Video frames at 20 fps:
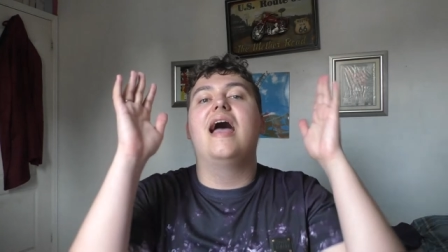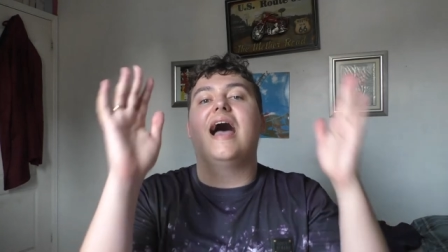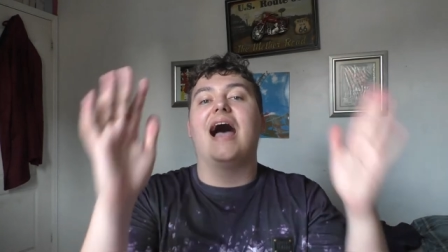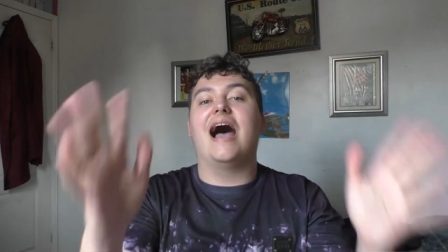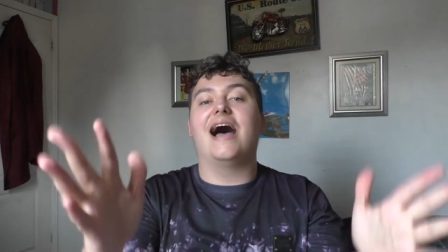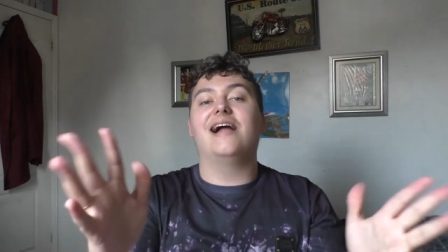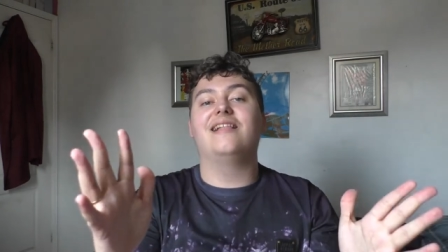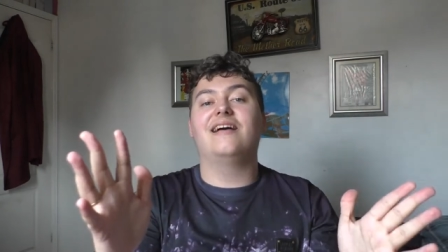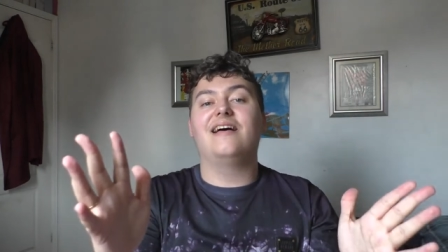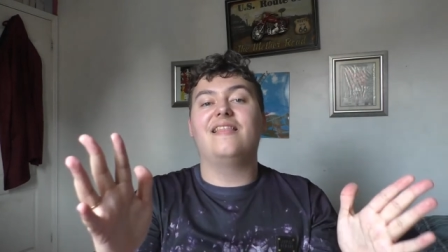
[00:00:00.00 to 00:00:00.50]

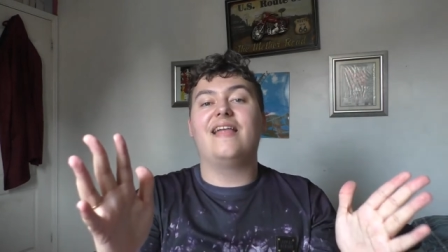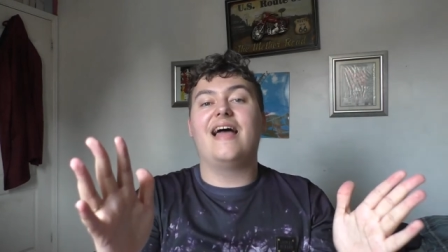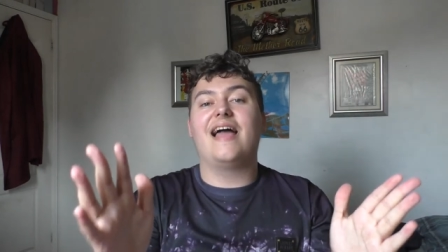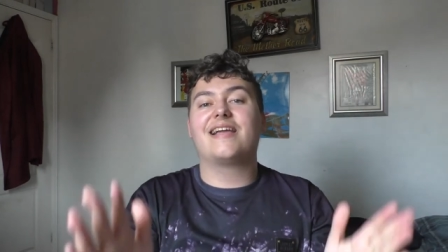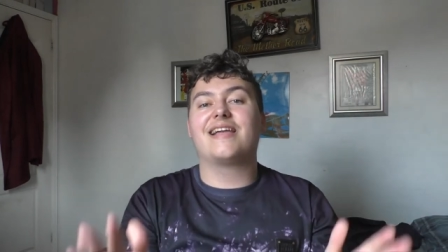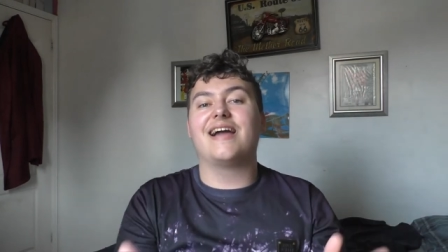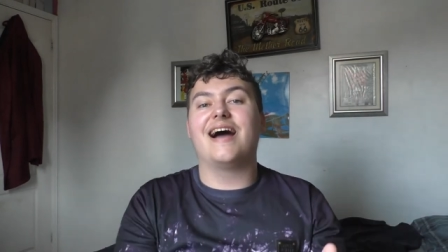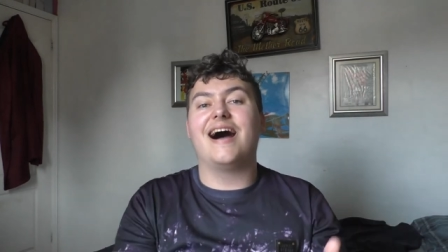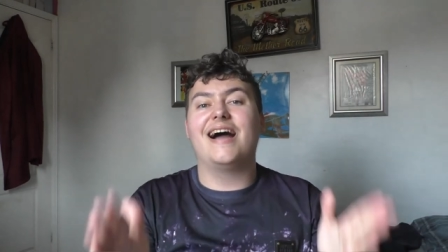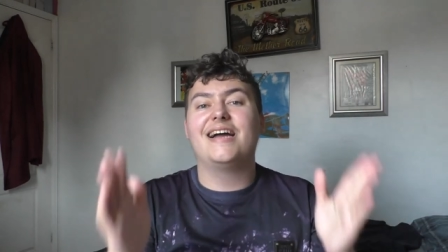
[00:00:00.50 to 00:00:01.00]
Hello
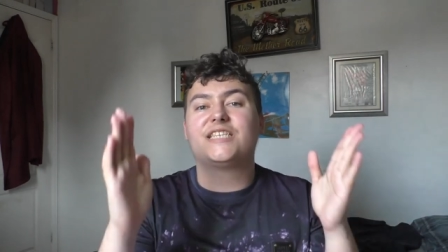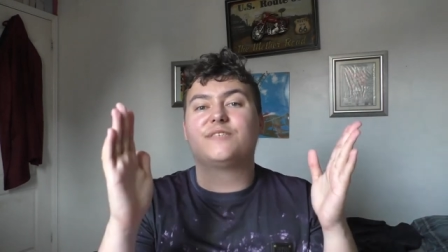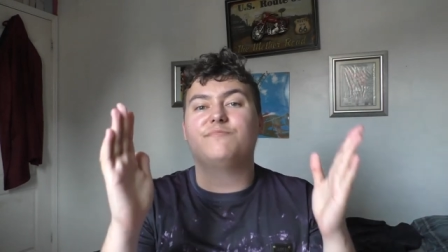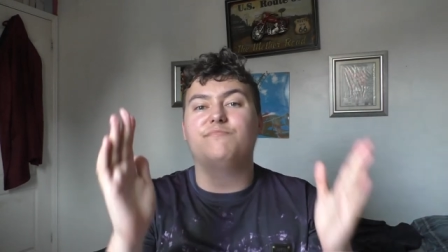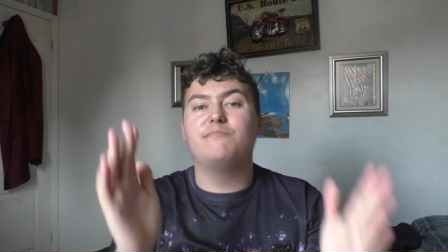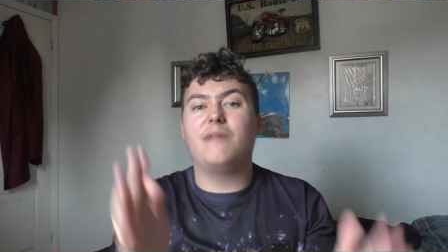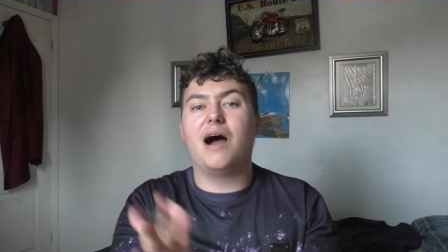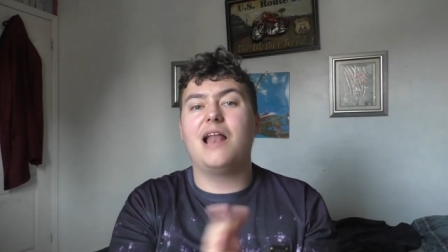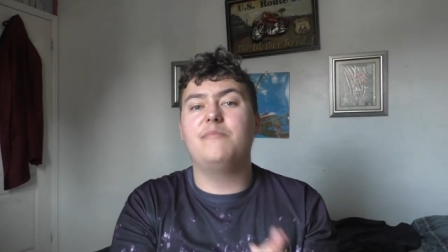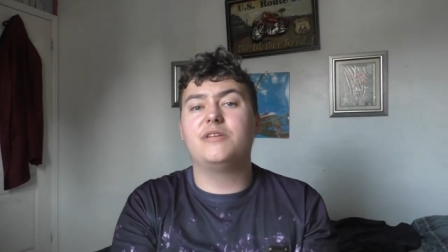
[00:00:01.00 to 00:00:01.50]
there guys,
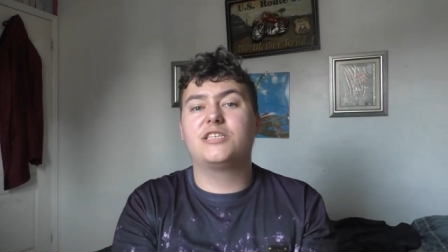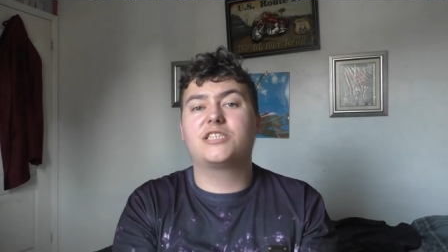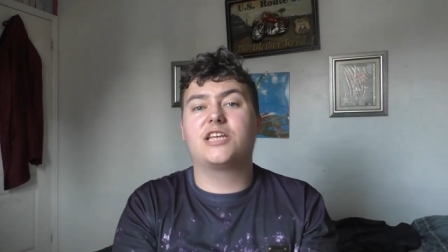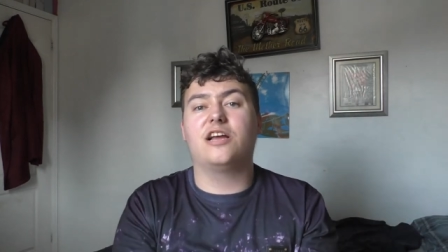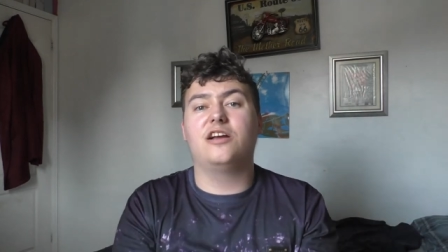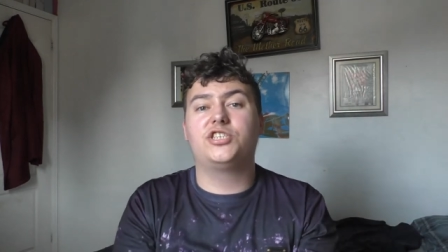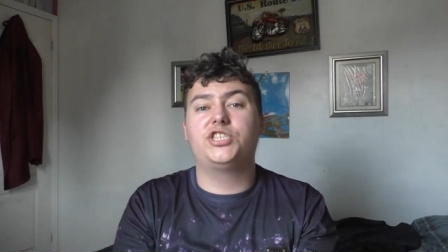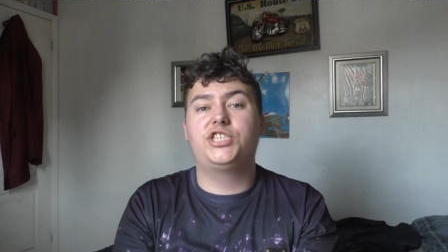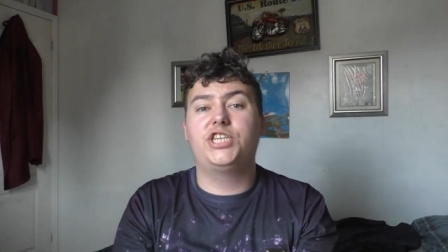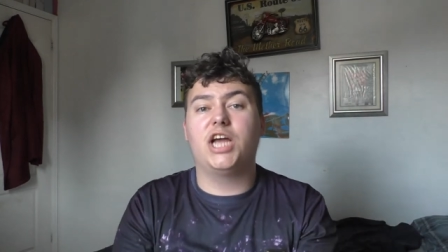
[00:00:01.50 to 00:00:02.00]
my name is
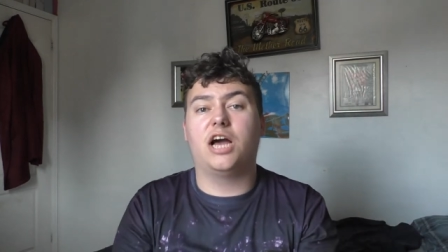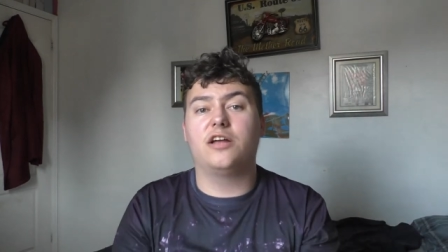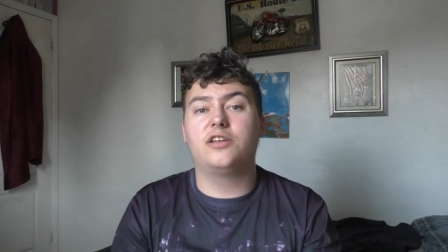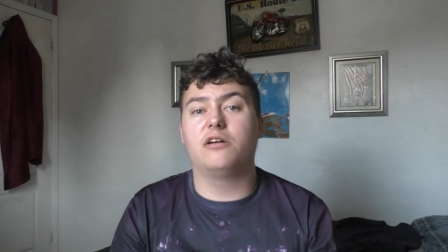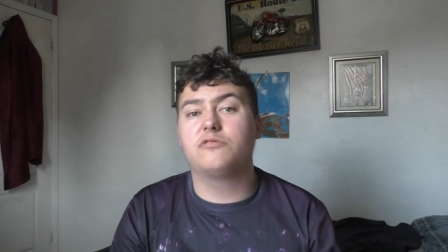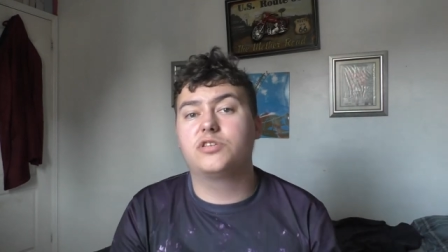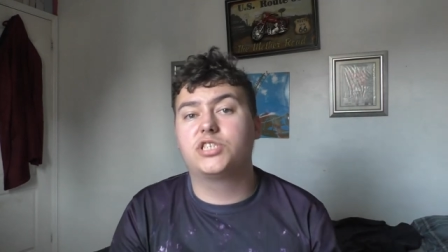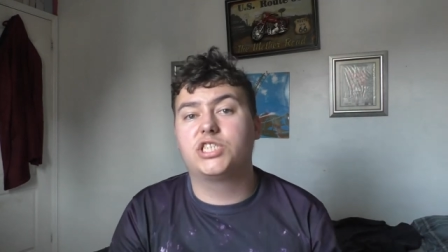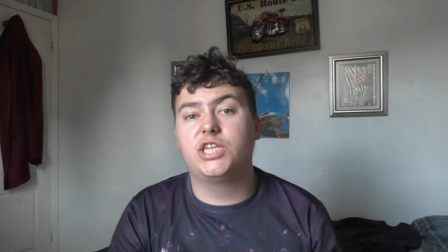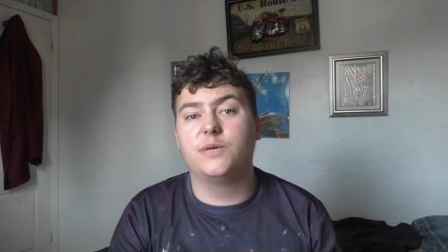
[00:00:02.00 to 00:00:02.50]
Coach
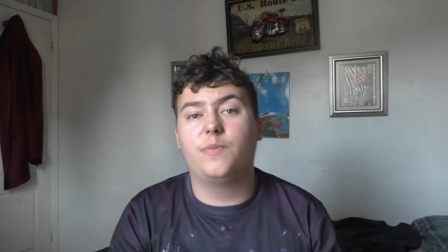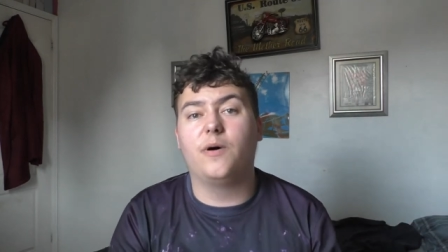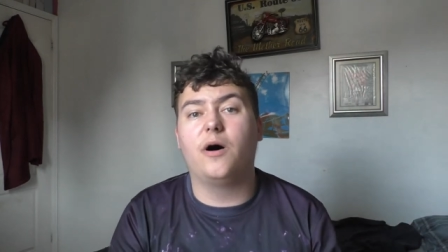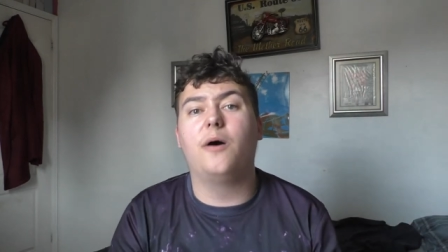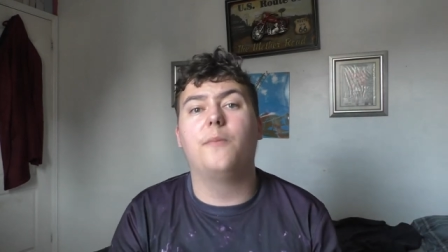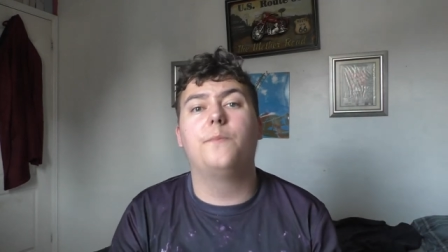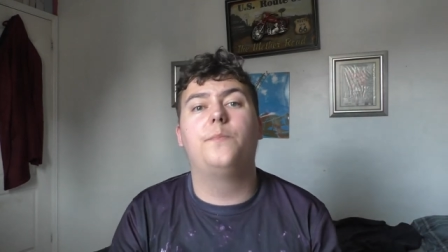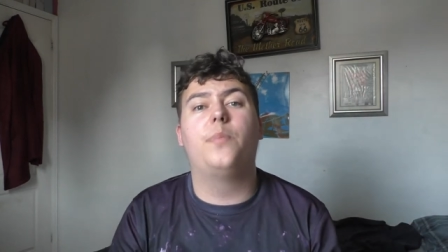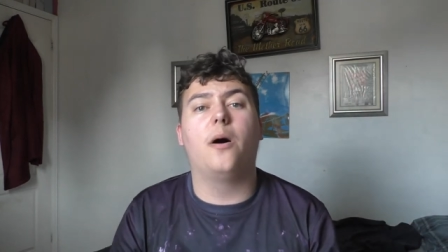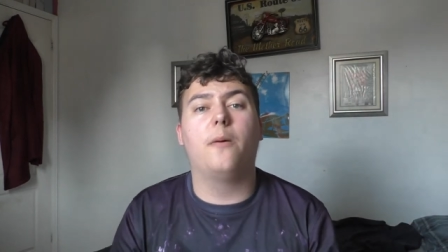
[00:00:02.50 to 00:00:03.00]
Shardongster
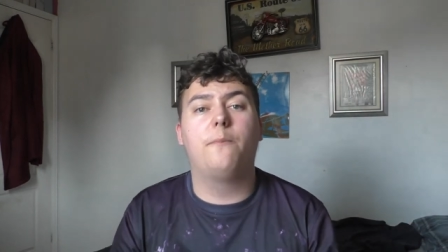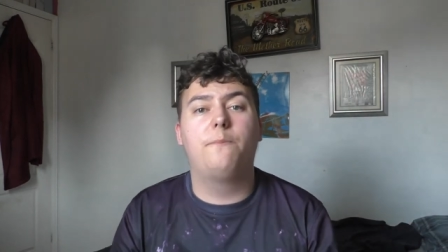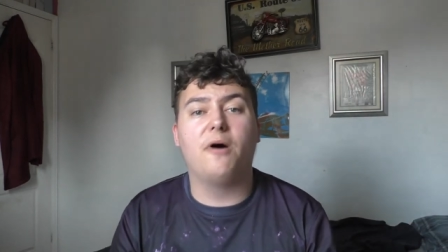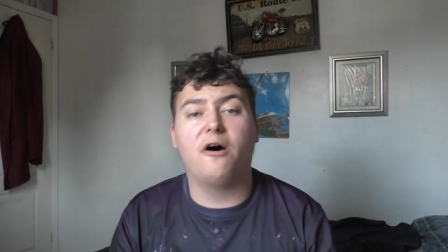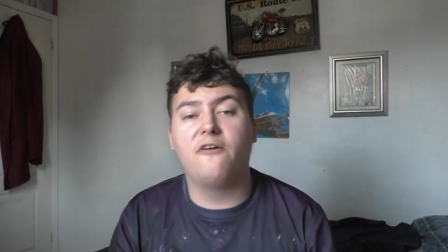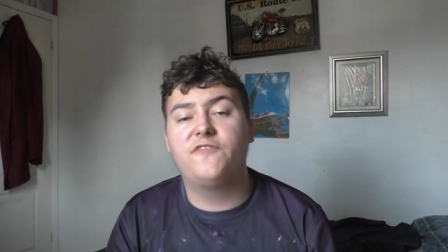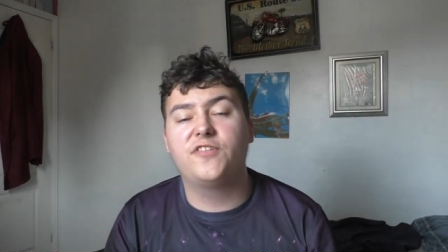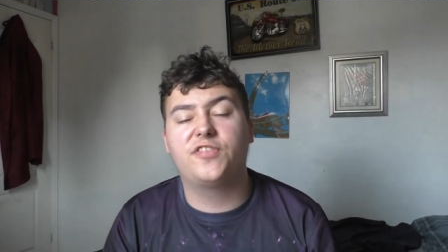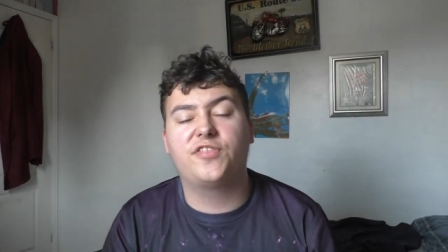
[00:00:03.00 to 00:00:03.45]
born Bob Bob